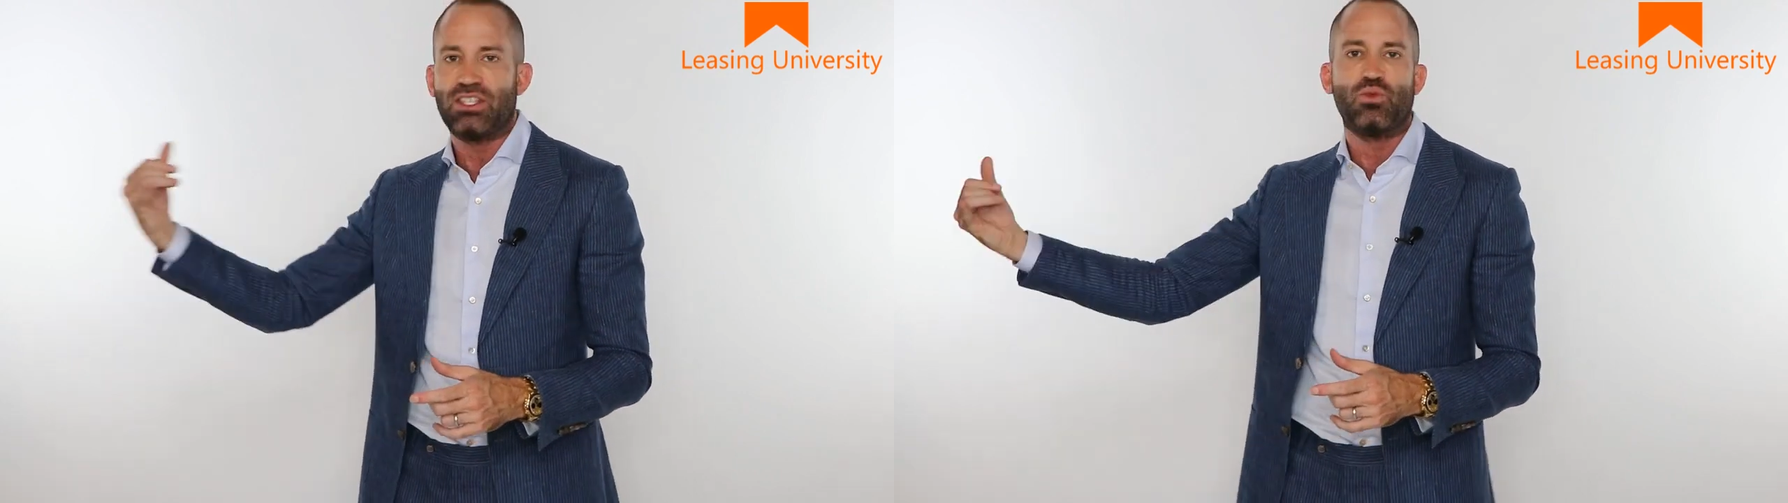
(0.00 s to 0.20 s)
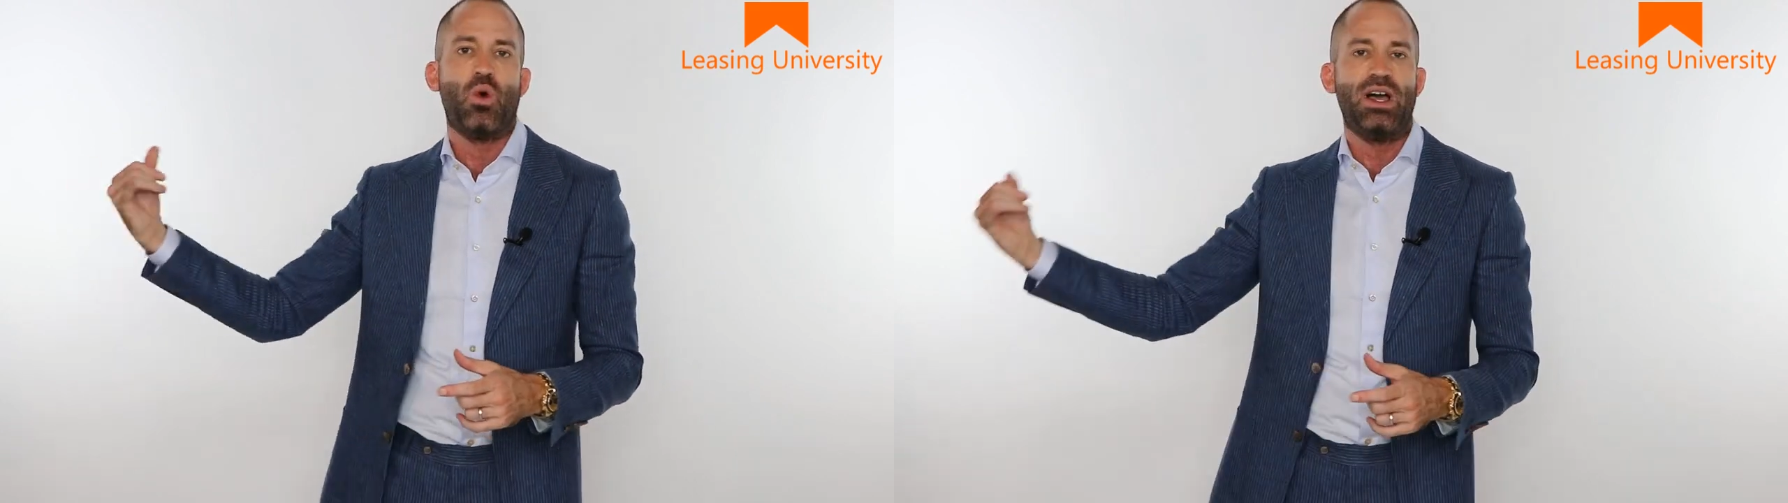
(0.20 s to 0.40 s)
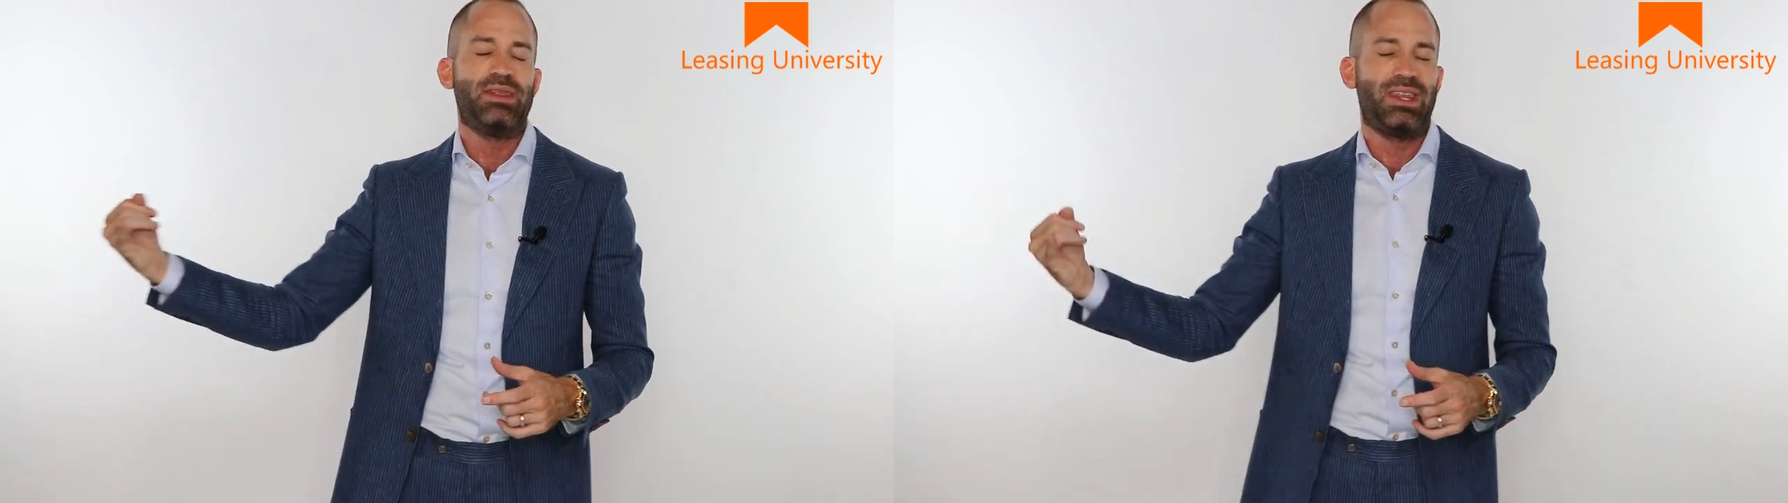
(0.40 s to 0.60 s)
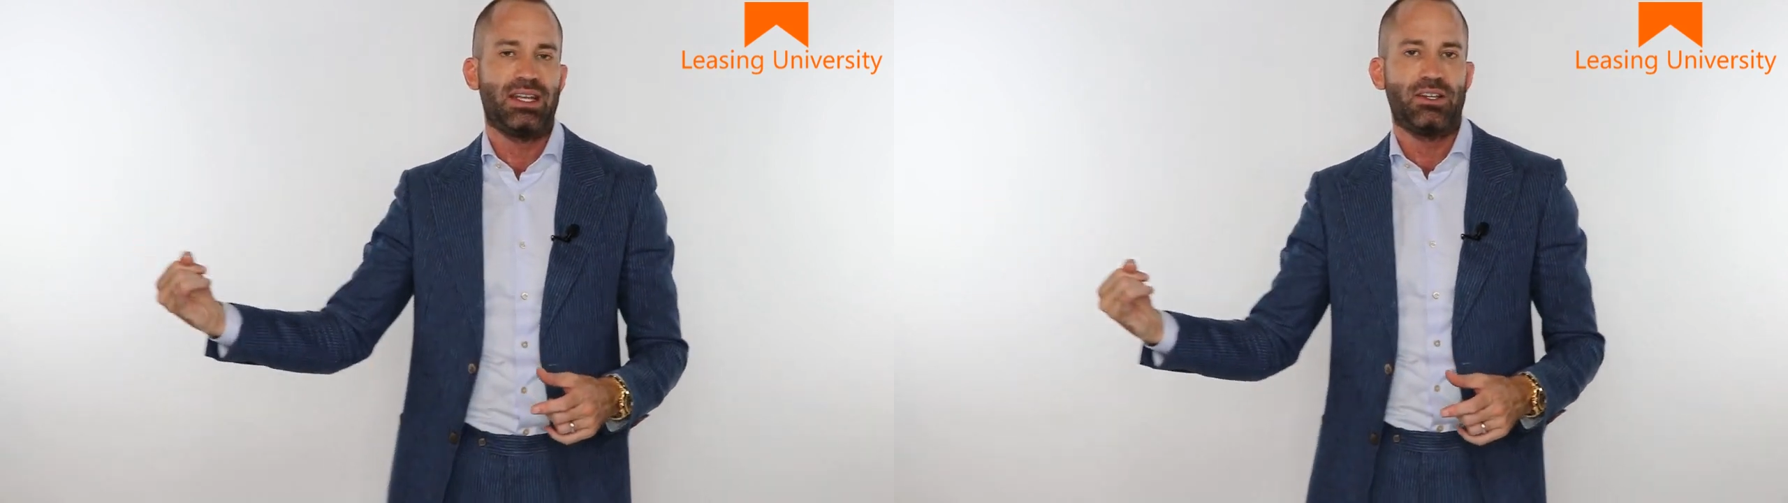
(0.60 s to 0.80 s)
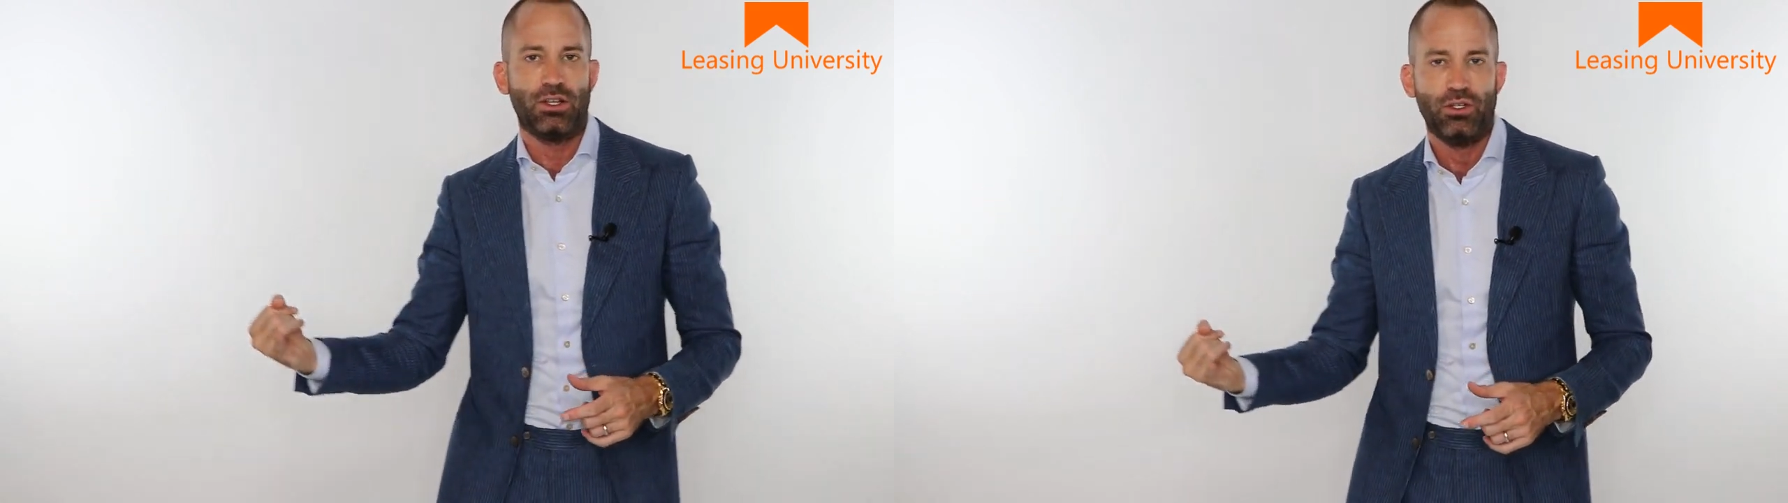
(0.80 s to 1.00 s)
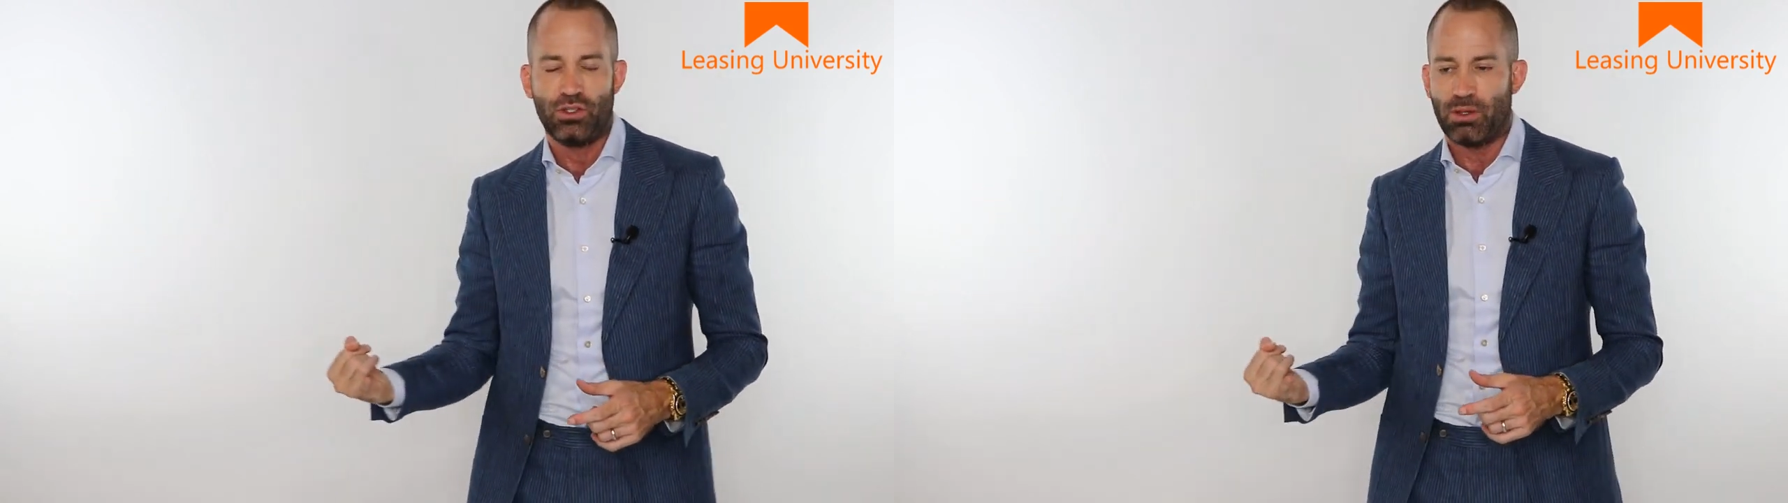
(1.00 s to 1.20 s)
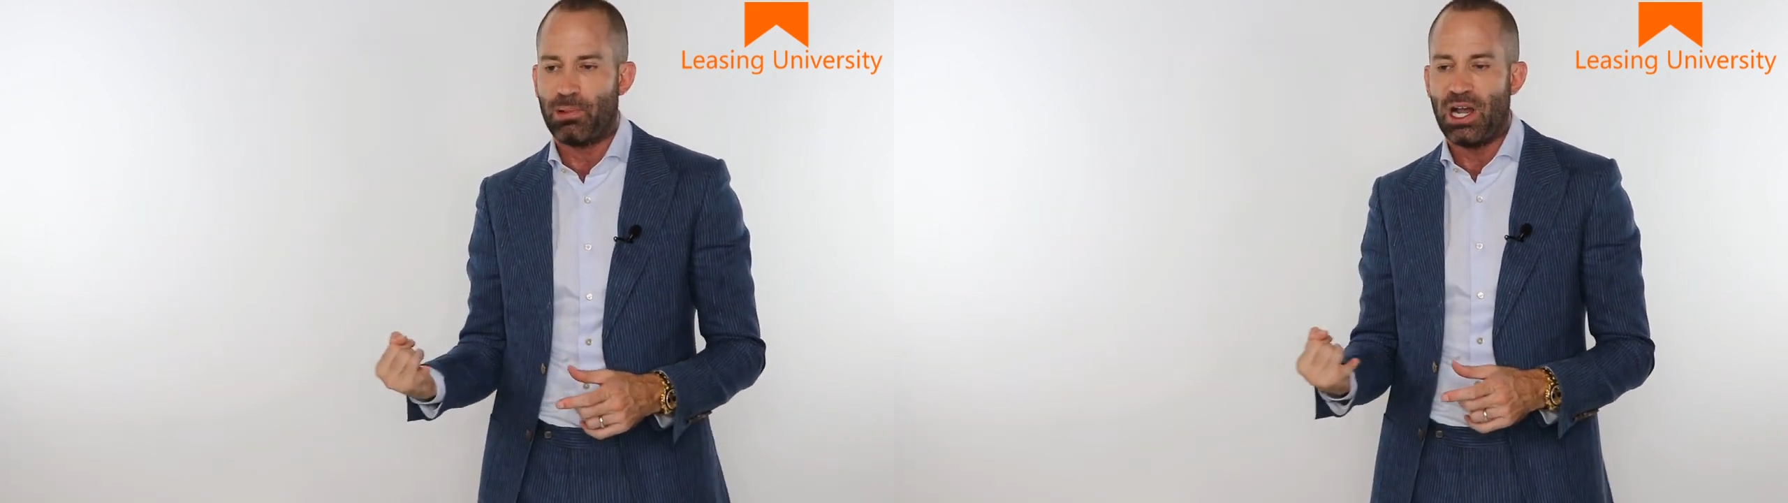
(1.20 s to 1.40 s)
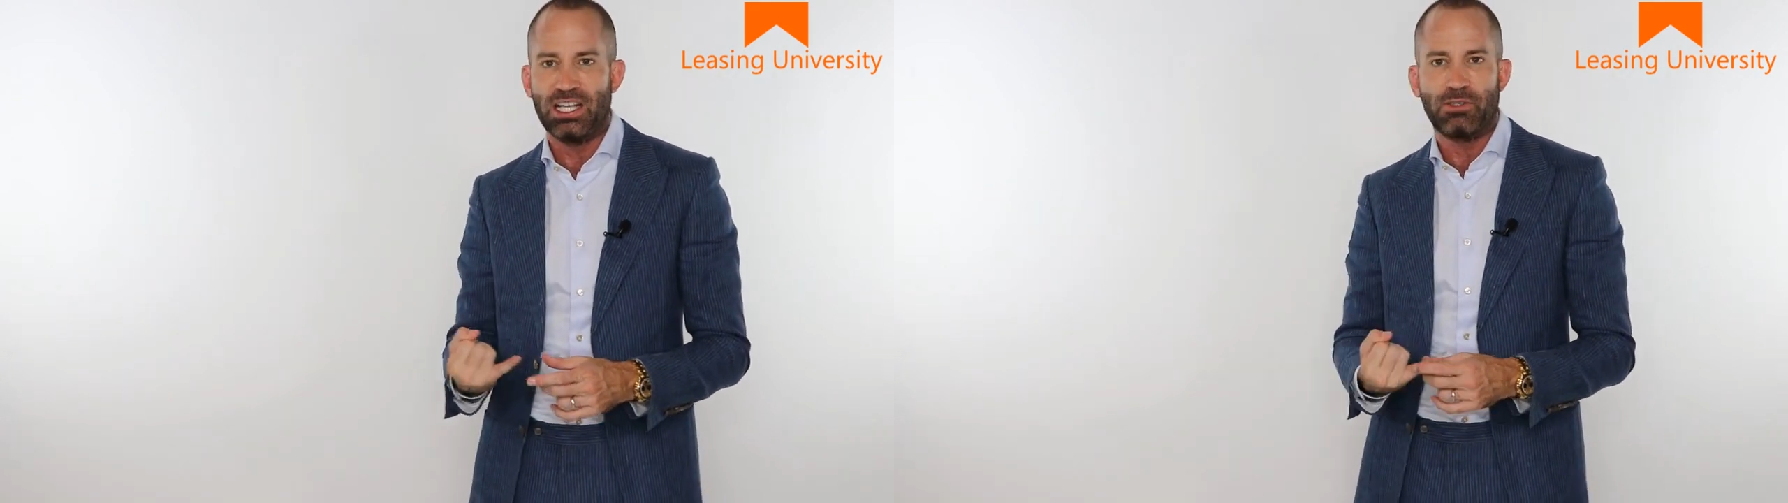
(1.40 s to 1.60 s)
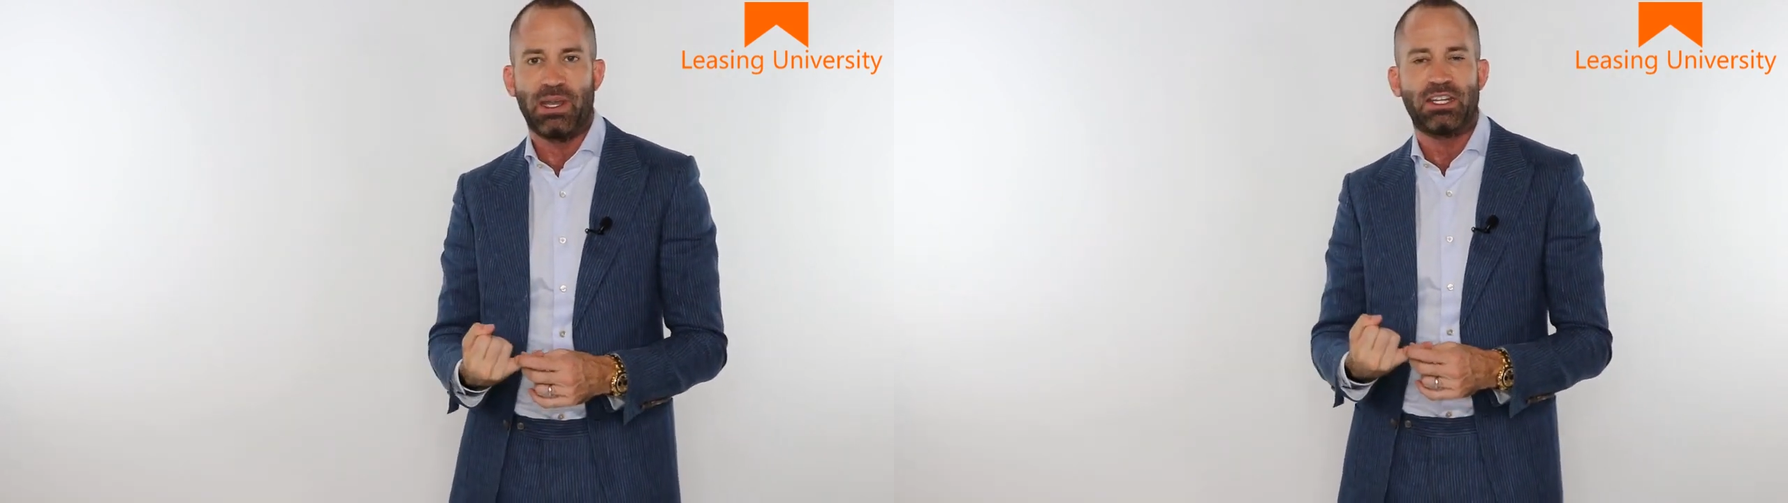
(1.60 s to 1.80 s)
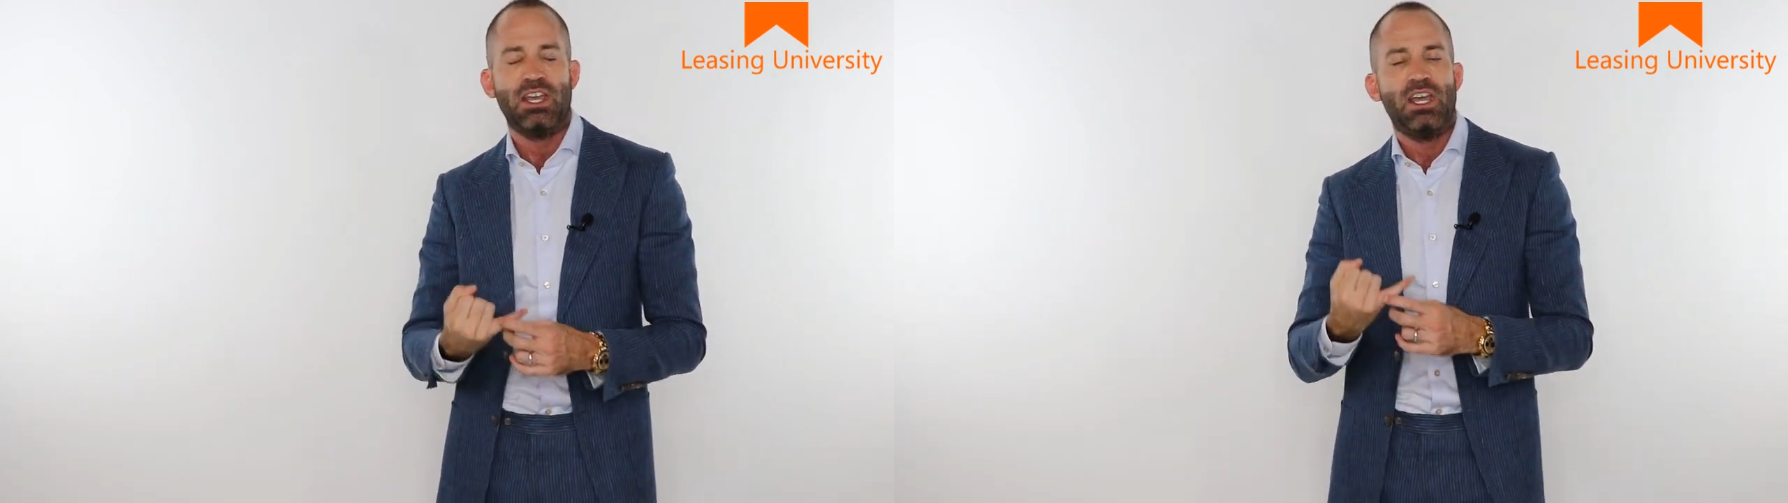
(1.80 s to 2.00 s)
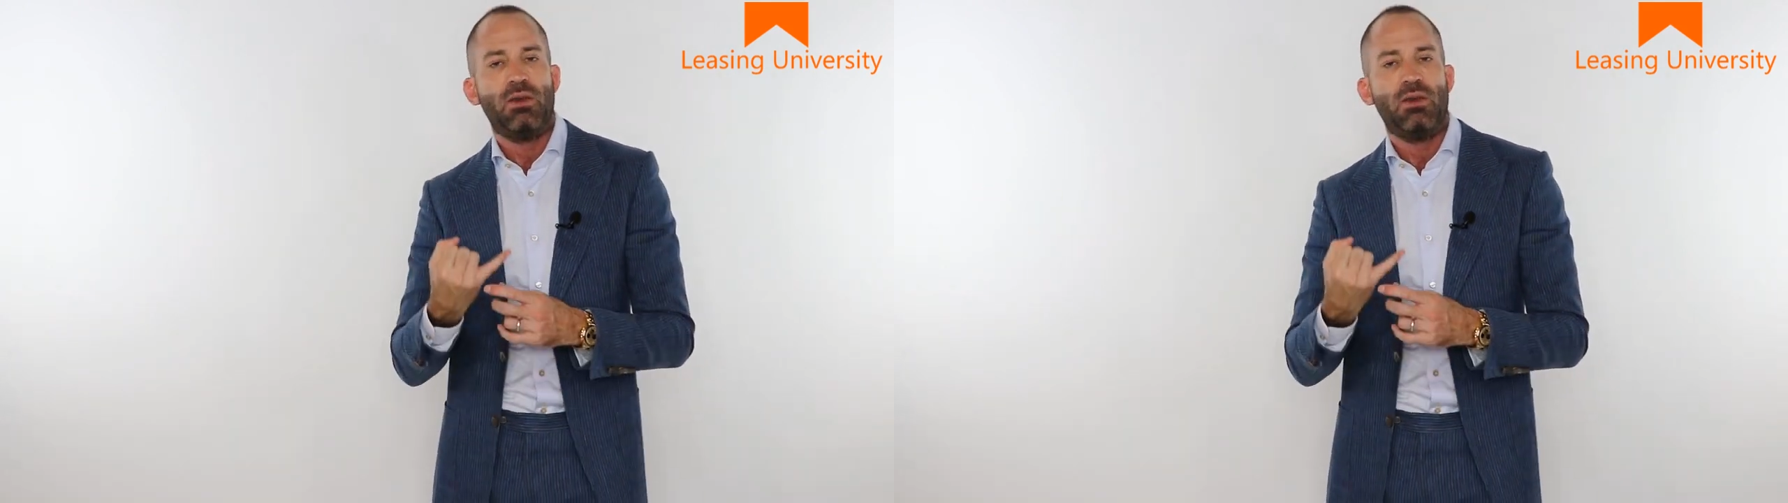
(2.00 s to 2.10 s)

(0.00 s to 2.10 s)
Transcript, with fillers: It's one thing to lose a prospect.